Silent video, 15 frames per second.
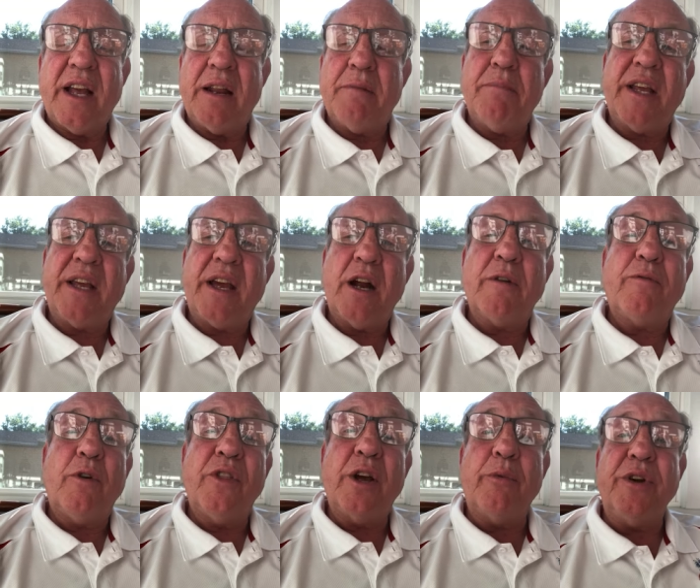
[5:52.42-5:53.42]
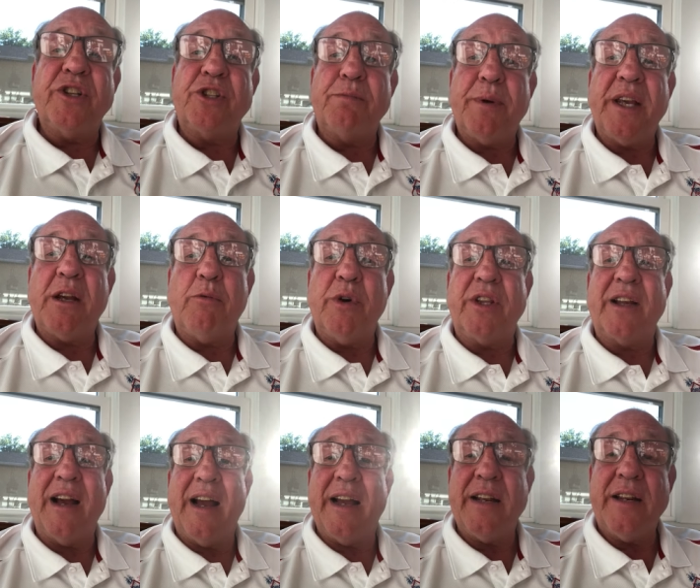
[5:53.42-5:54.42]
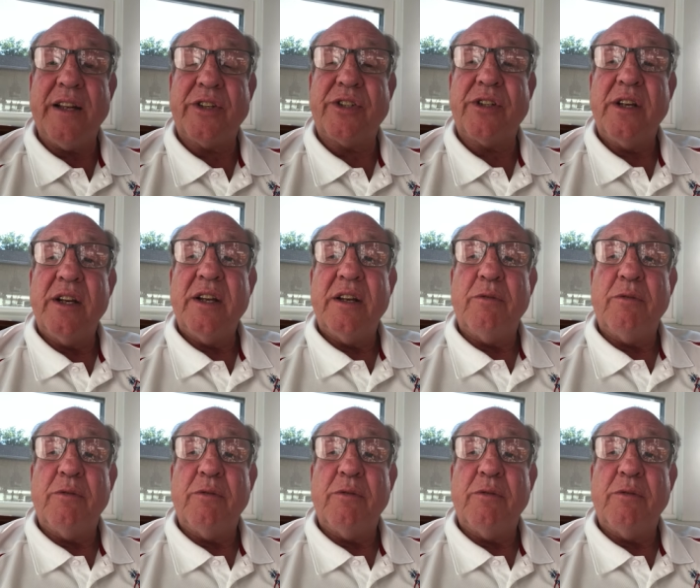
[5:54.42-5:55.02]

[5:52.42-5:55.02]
and be careful that we speak with kindness,